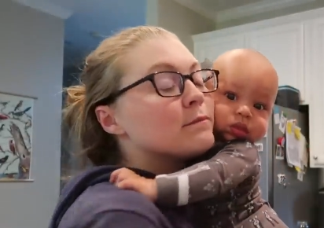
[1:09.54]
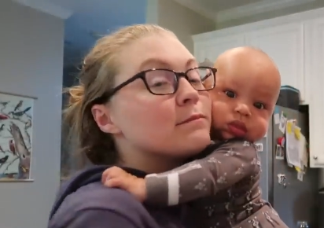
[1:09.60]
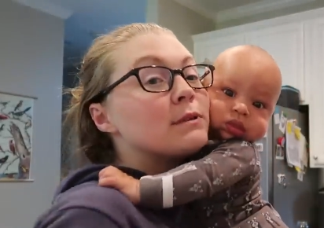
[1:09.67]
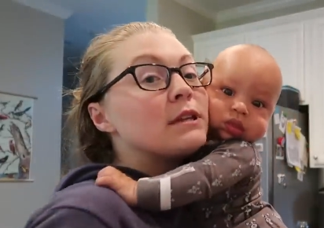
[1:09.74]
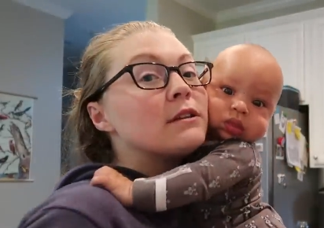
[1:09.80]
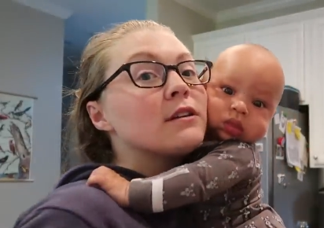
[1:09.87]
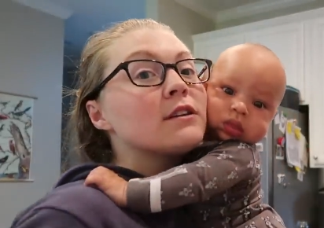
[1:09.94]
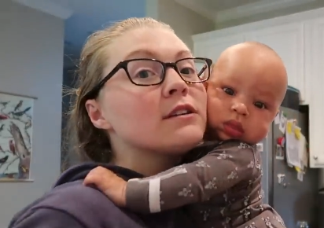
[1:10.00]

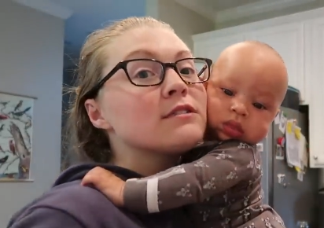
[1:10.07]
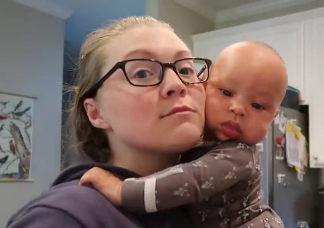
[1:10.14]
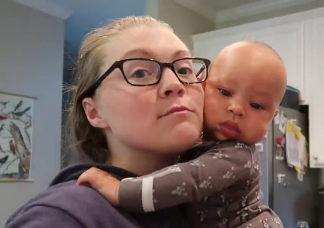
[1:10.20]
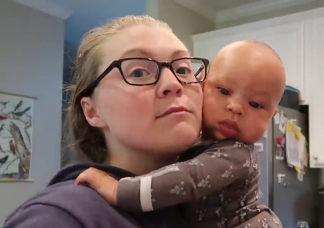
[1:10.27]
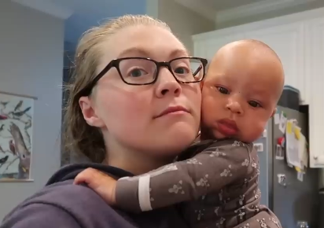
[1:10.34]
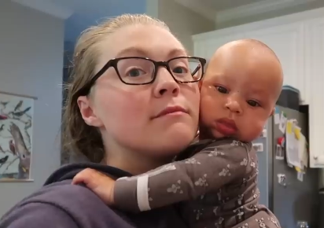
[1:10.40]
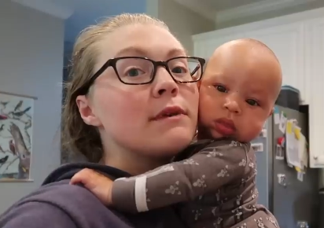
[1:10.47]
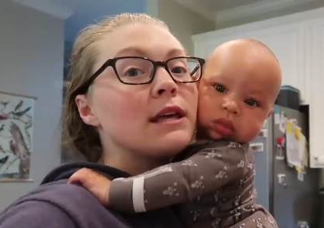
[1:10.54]
Speaker 1: Peter's
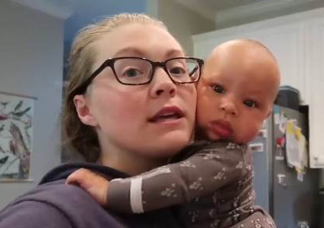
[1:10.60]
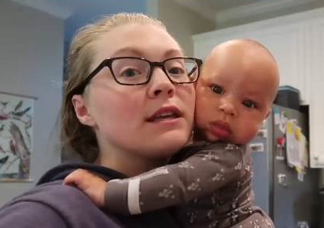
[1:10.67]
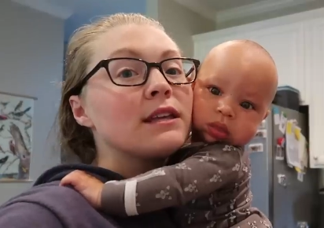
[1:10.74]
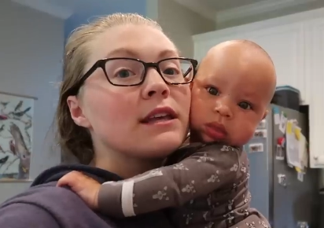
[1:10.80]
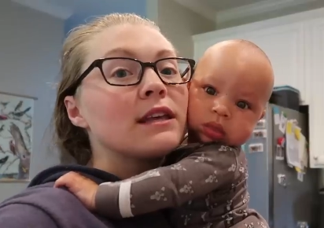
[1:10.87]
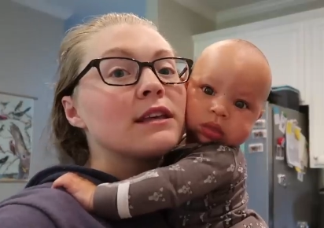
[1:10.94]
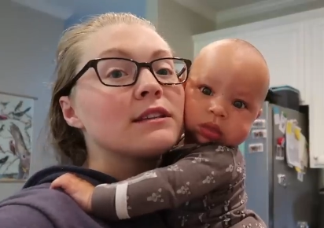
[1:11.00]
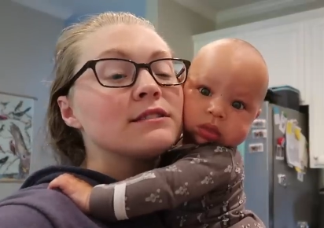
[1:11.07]

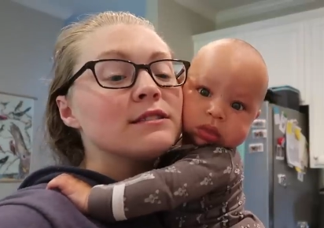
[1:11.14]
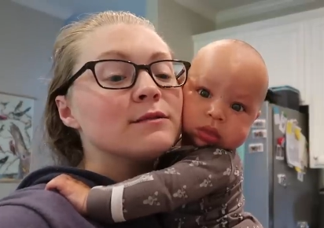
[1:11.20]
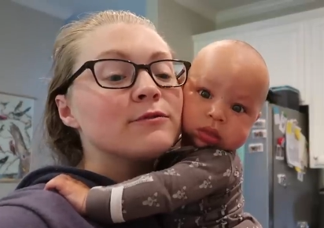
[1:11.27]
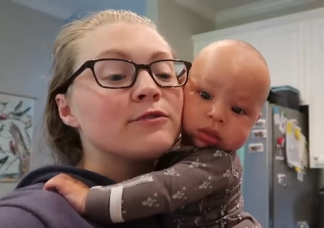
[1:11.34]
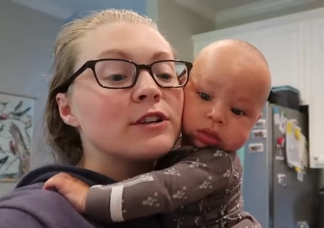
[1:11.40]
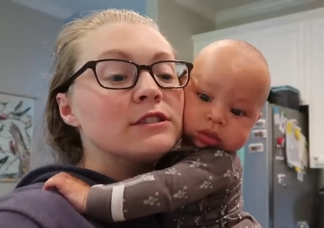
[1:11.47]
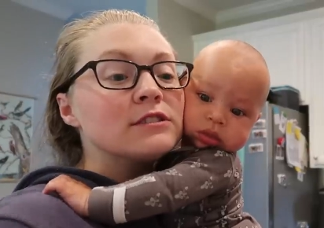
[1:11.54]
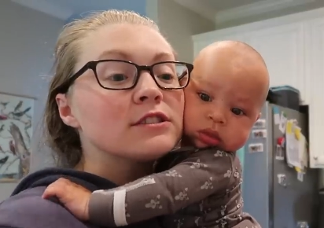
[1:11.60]
making some
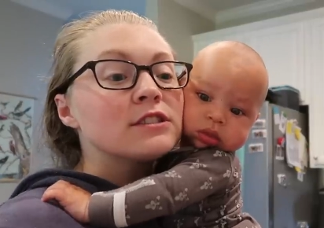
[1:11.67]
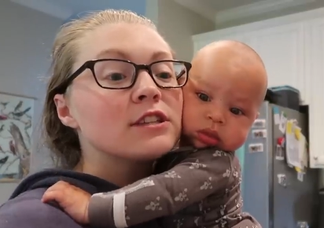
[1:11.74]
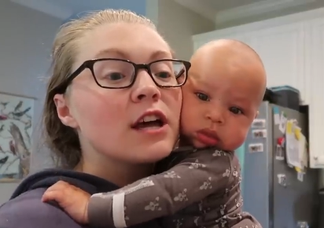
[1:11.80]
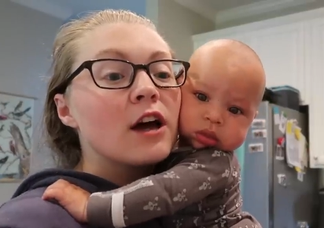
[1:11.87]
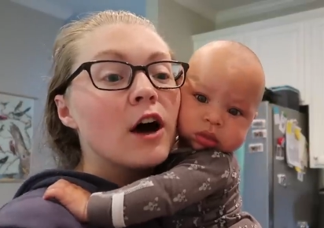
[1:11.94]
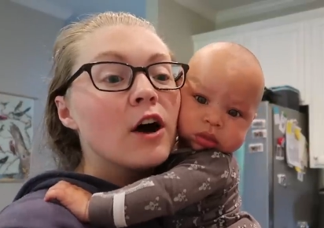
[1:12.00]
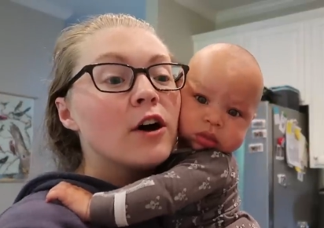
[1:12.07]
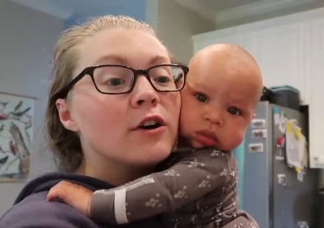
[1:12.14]
French
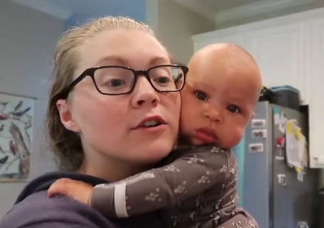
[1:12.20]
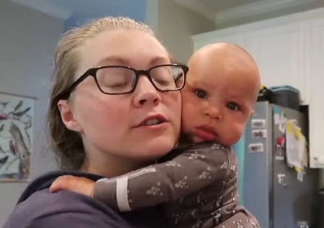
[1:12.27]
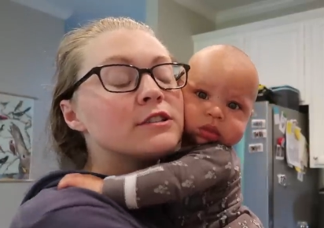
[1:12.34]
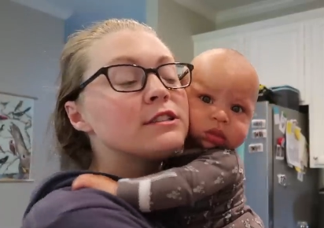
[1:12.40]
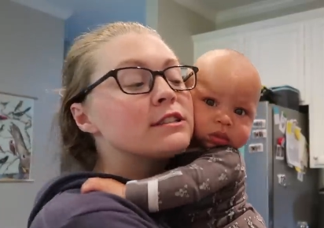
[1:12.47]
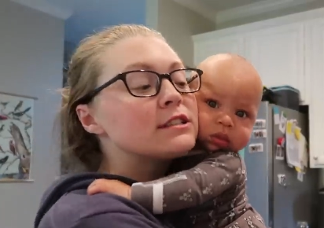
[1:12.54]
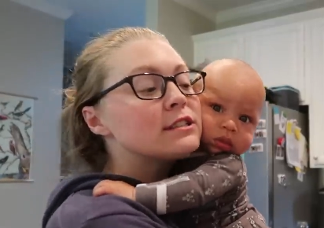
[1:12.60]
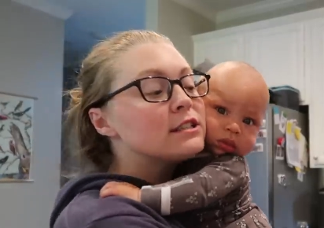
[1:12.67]

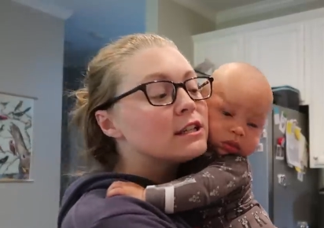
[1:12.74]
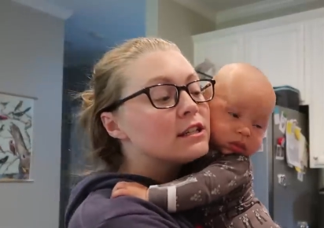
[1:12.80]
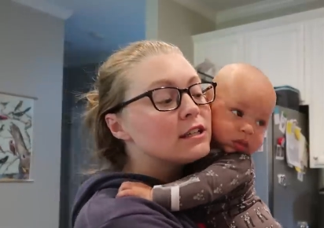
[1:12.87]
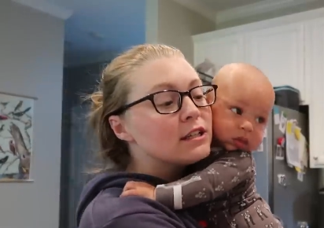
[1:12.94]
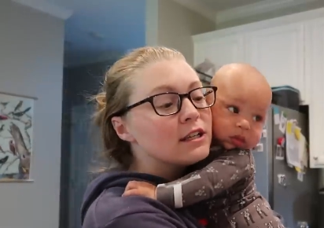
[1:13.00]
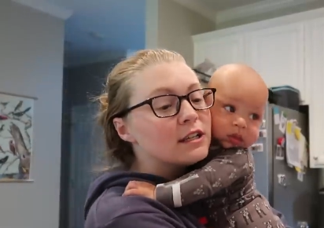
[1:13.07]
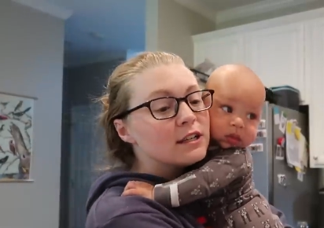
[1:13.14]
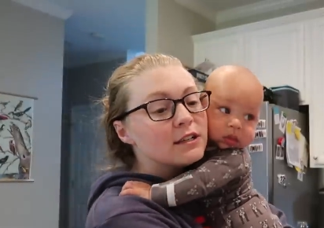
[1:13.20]
toast
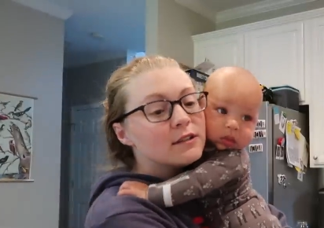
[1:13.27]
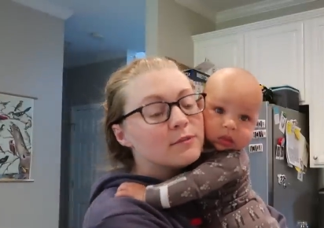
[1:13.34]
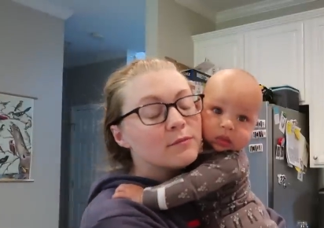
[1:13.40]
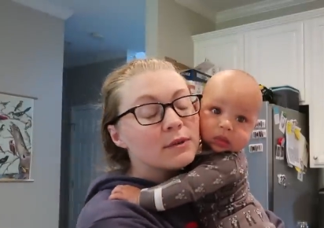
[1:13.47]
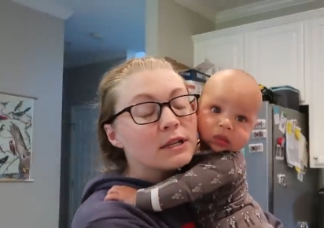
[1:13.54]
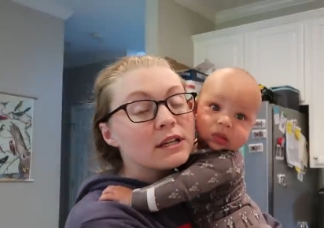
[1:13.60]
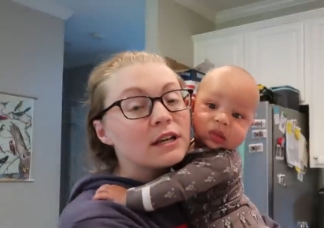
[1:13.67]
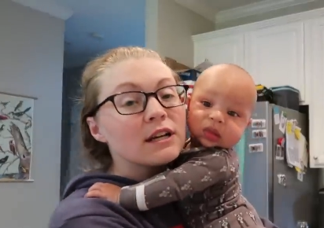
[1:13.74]

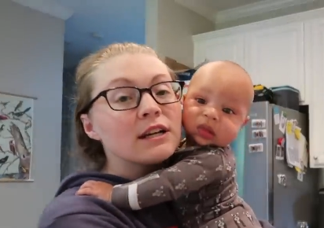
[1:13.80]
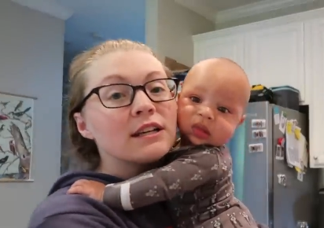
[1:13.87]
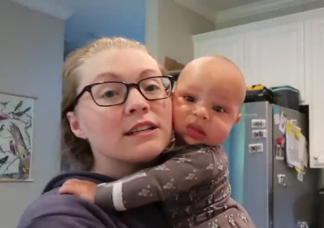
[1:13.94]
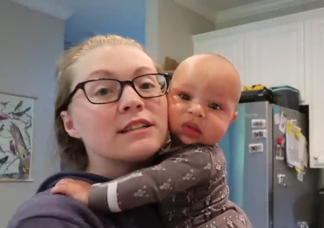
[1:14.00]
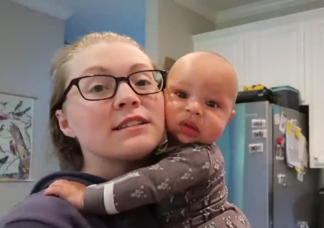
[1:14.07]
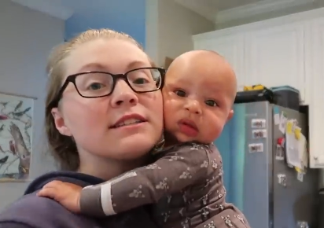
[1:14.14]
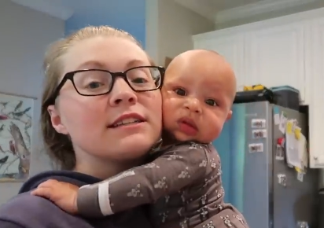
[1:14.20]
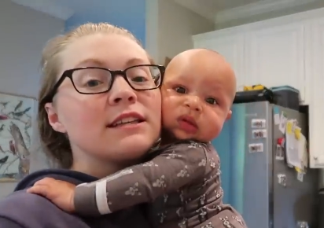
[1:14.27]
because